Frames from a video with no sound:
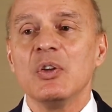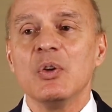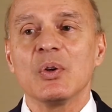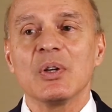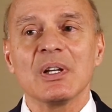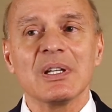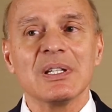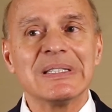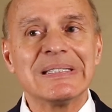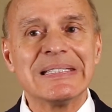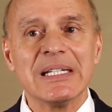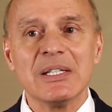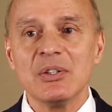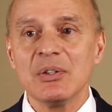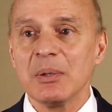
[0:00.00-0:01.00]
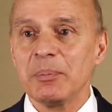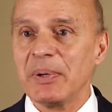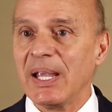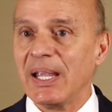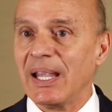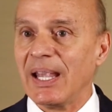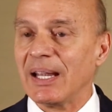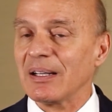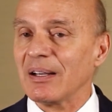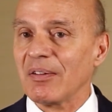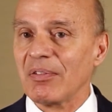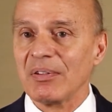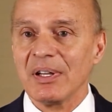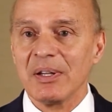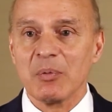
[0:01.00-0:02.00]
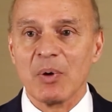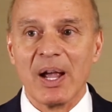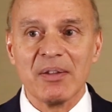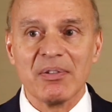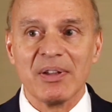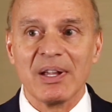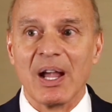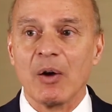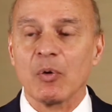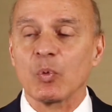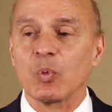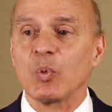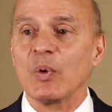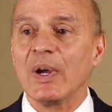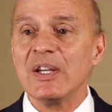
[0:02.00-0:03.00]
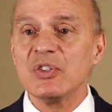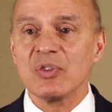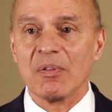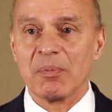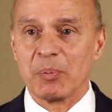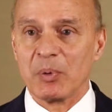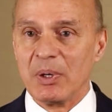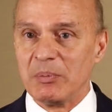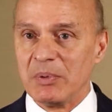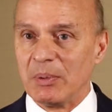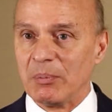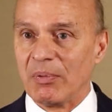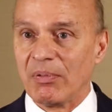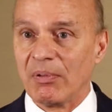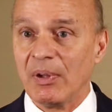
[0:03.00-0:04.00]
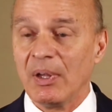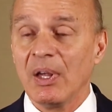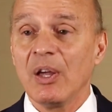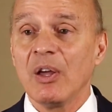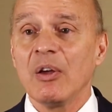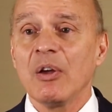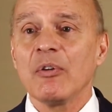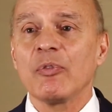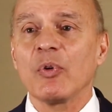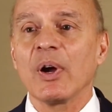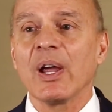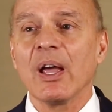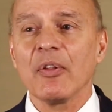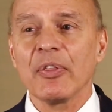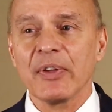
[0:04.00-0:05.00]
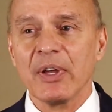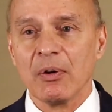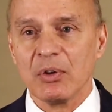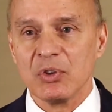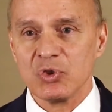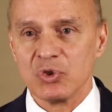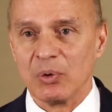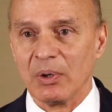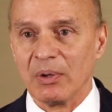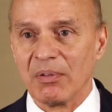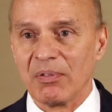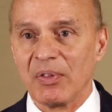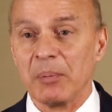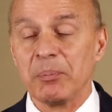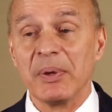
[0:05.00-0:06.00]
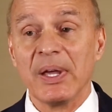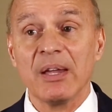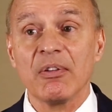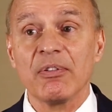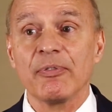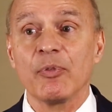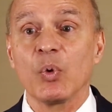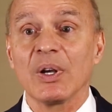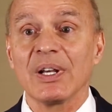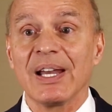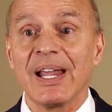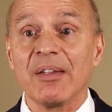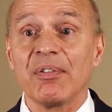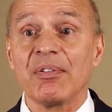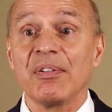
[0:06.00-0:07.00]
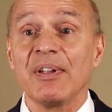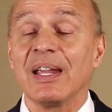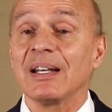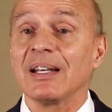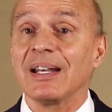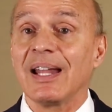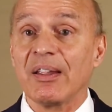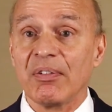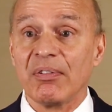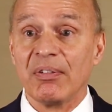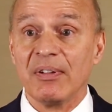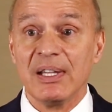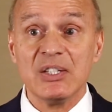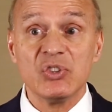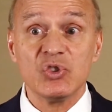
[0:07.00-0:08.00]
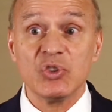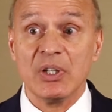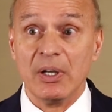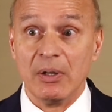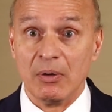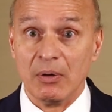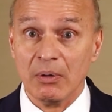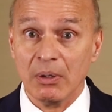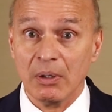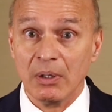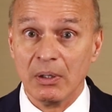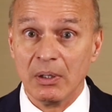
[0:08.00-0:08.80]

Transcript: You can continue to pay endlessly rising, outrageous premiums for healthcare insurance that pays for less and less each year.